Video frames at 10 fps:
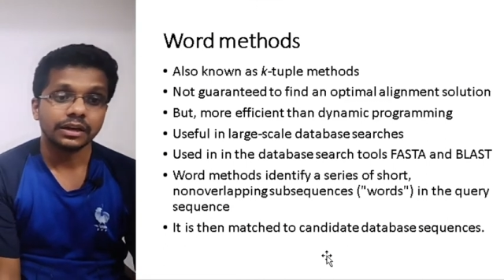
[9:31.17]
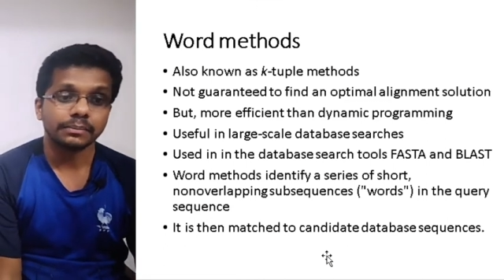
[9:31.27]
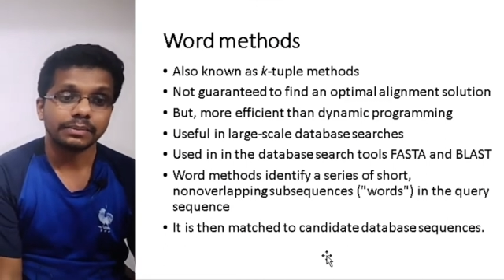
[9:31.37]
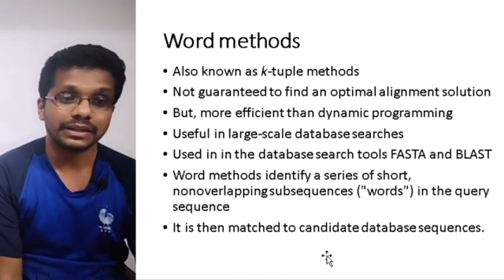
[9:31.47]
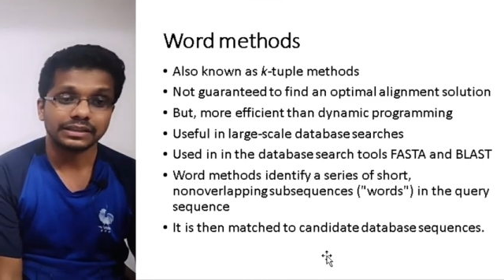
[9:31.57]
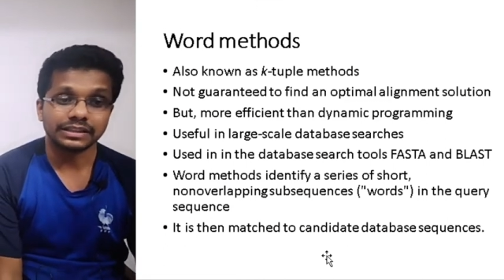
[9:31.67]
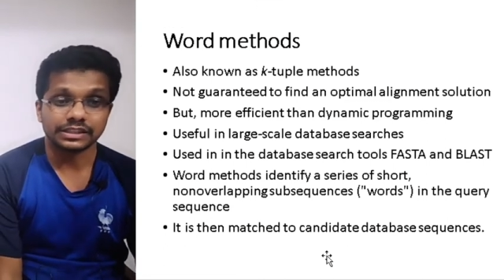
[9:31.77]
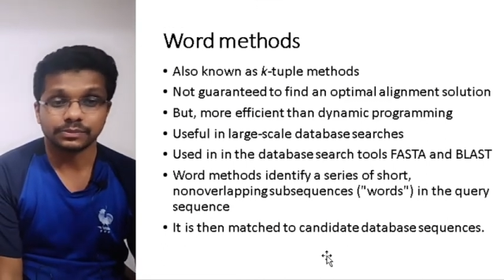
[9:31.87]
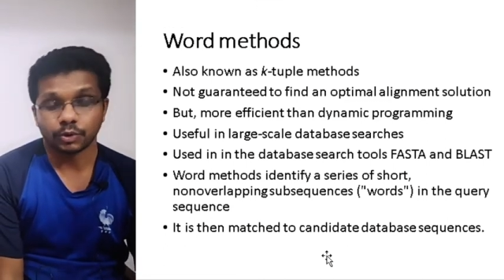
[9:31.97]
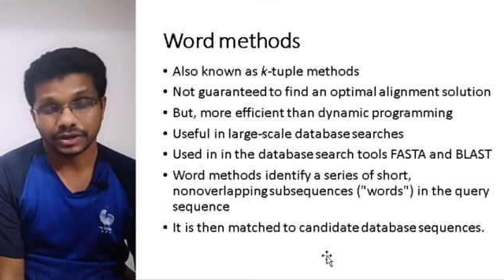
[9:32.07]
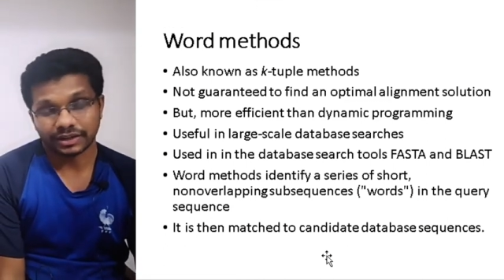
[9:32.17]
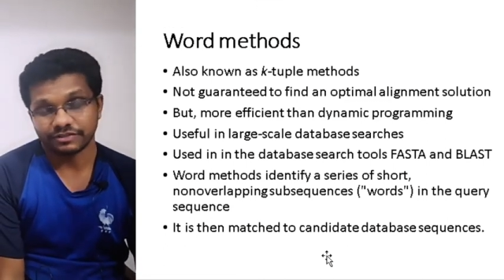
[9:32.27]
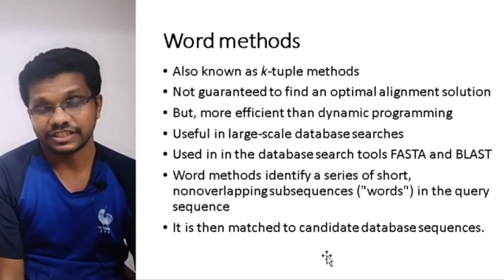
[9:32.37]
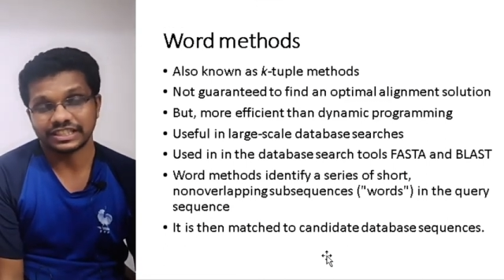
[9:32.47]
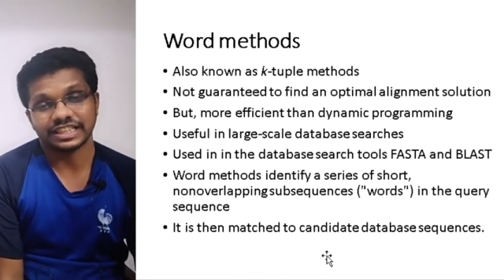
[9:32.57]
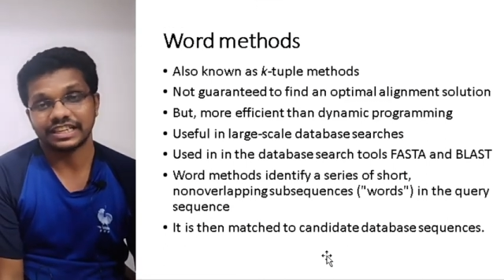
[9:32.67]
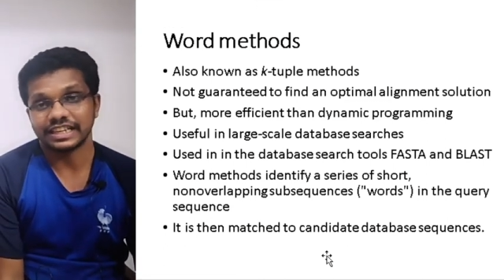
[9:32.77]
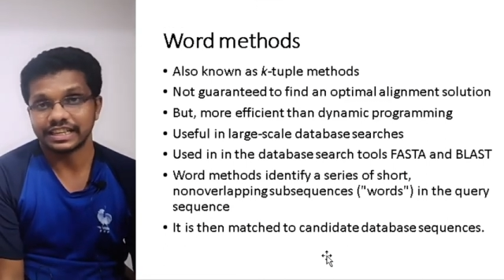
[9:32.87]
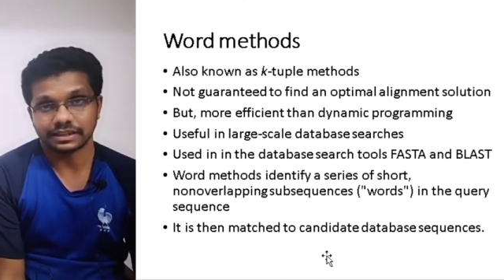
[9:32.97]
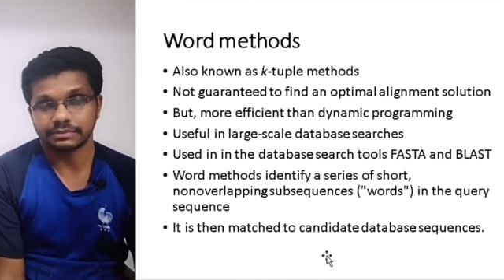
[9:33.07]
but it is more efficient than
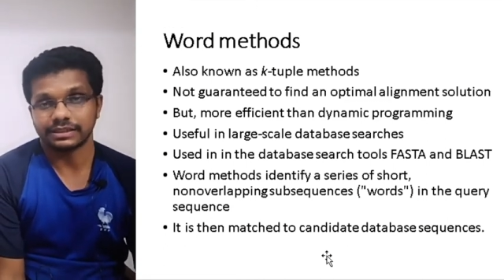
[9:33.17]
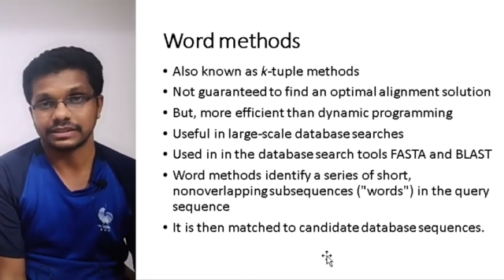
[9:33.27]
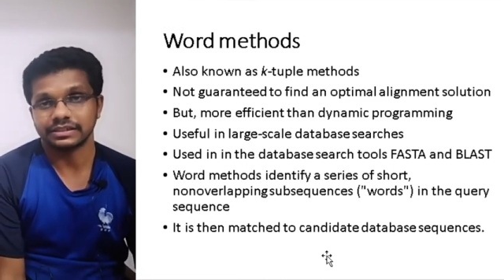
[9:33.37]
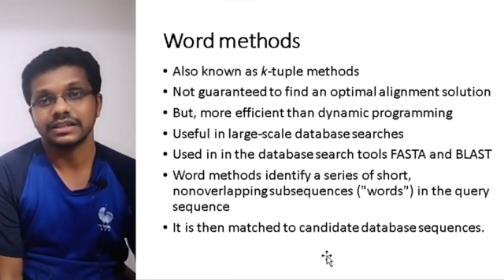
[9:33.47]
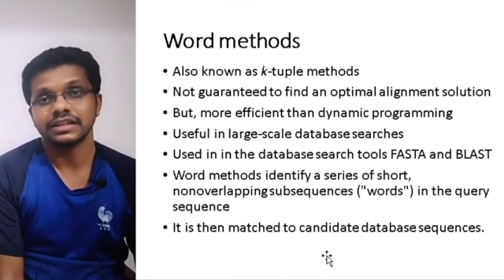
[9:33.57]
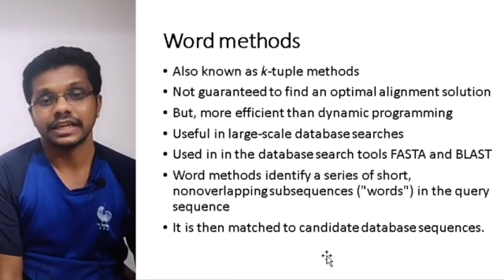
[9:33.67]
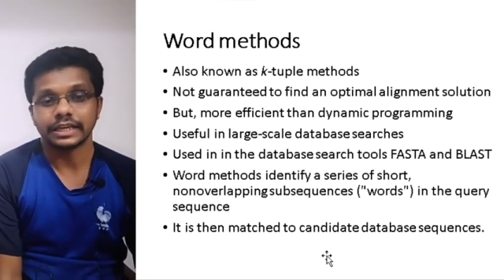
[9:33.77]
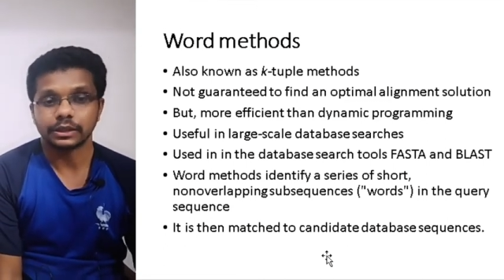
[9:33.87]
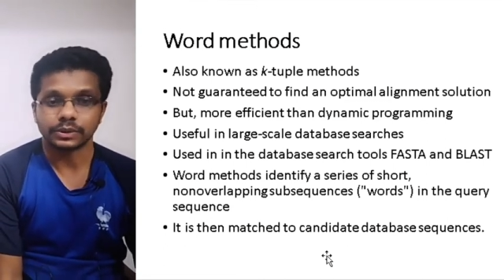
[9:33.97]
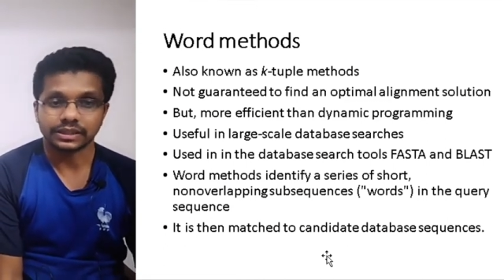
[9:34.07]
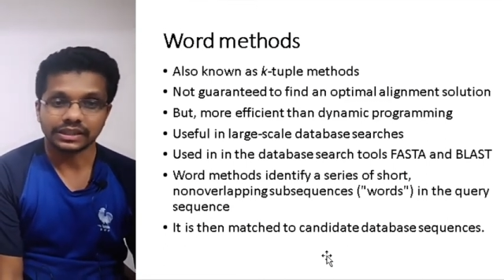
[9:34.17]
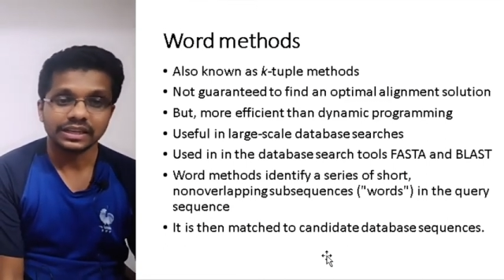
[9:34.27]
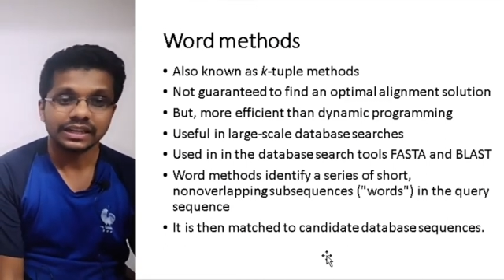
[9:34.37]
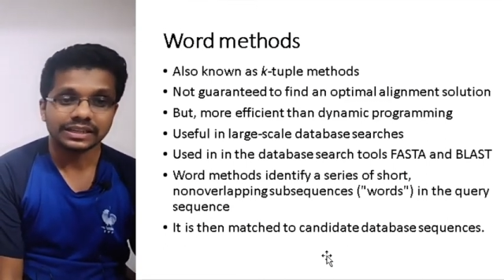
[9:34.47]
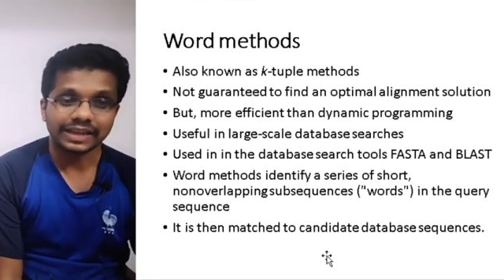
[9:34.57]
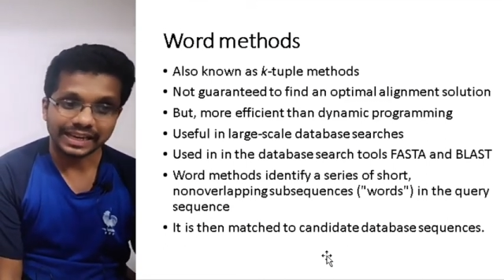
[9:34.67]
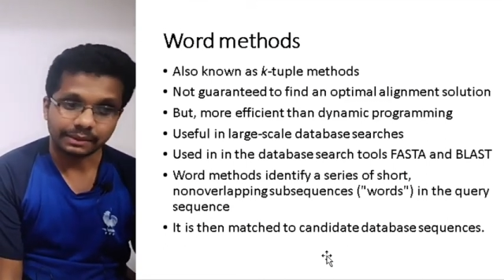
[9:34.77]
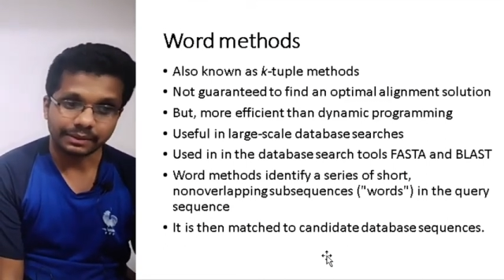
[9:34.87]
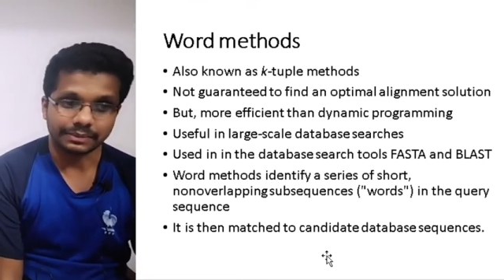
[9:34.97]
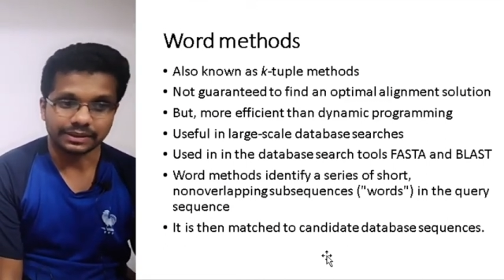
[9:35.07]
any other method, including the
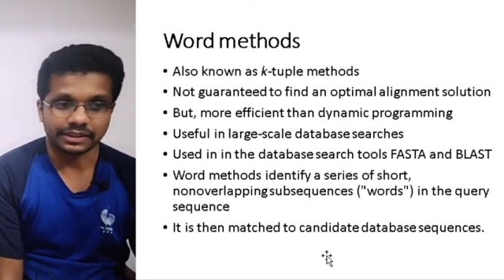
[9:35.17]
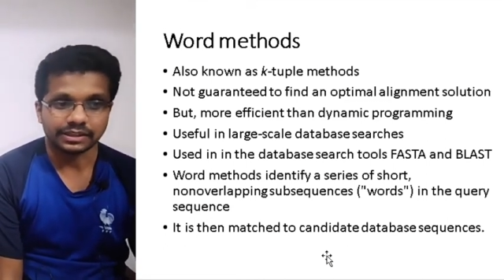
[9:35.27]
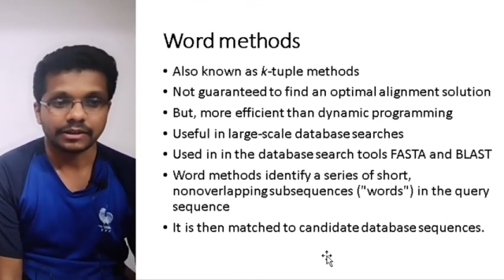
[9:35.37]
dynamic method.